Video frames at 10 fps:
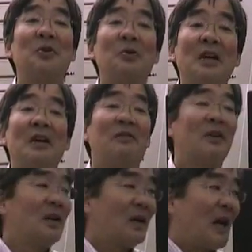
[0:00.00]
you if
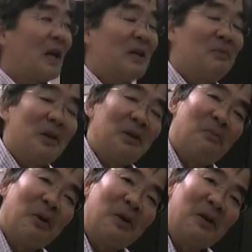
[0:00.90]
Andy made the
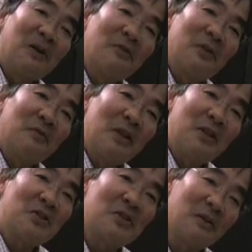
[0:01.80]
bow 150
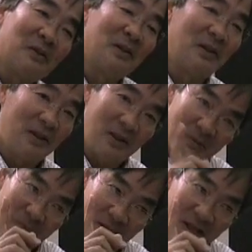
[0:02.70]
years ago,
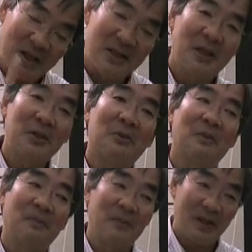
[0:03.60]
but it can tell you,
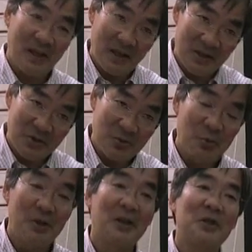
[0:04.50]
is the
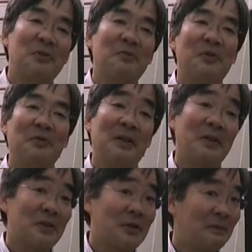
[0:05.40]
wood 150
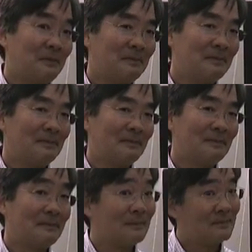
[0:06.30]
years old?
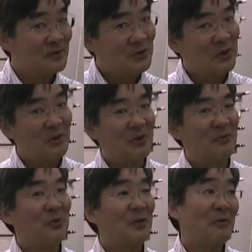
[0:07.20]
Okay. So
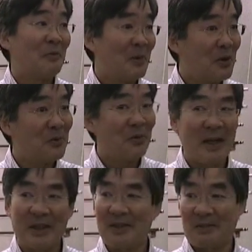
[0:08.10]
if you have a bow
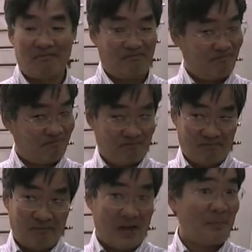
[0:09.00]
that's
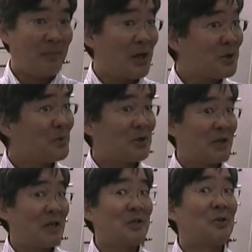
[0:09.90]
not possible to
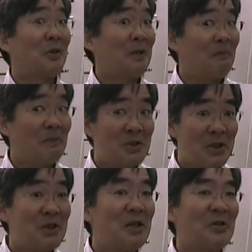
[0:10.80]
say it's only
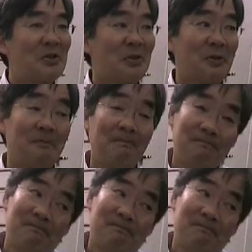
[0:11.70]
60 years old,